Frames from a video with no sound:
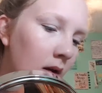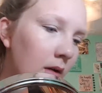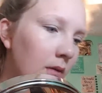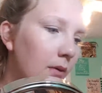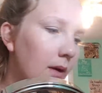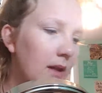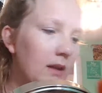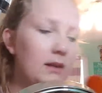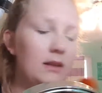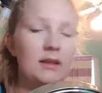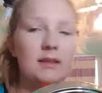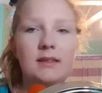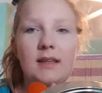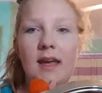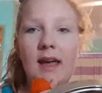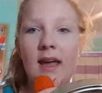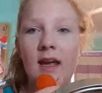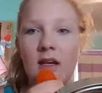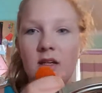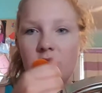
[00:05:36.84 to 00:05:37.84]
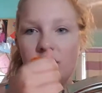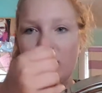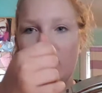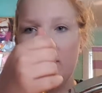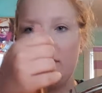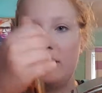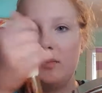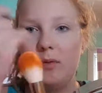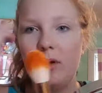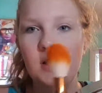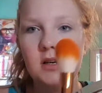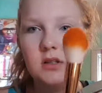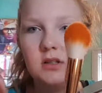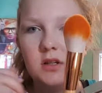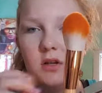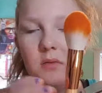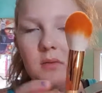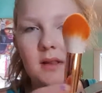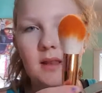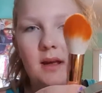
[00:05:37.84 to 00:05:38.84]
with this egg-shaped brush,
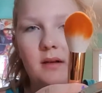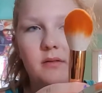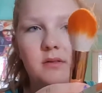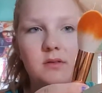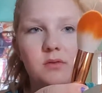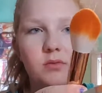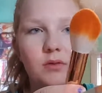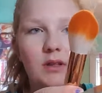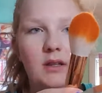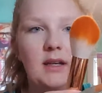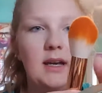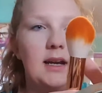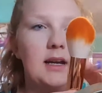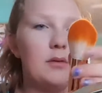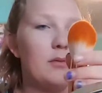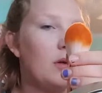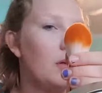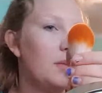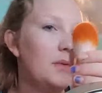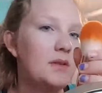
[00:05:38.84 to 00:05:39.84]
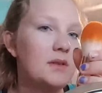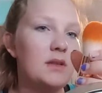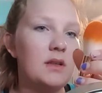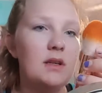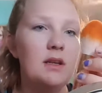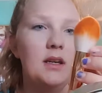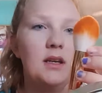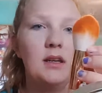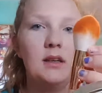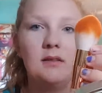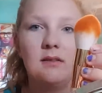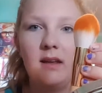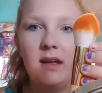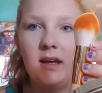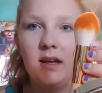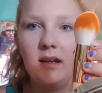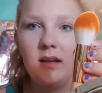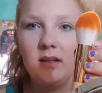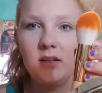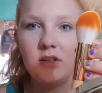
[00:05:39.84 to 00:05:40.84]
the one that was really cattywampus looking,
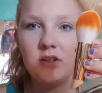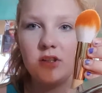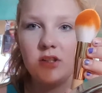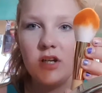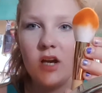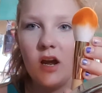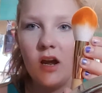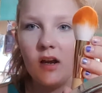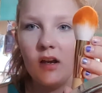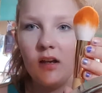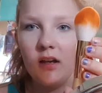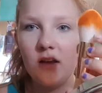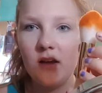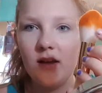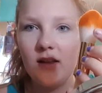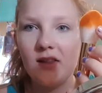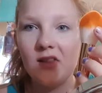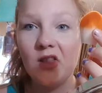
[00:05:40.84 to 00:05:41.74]
like chunk.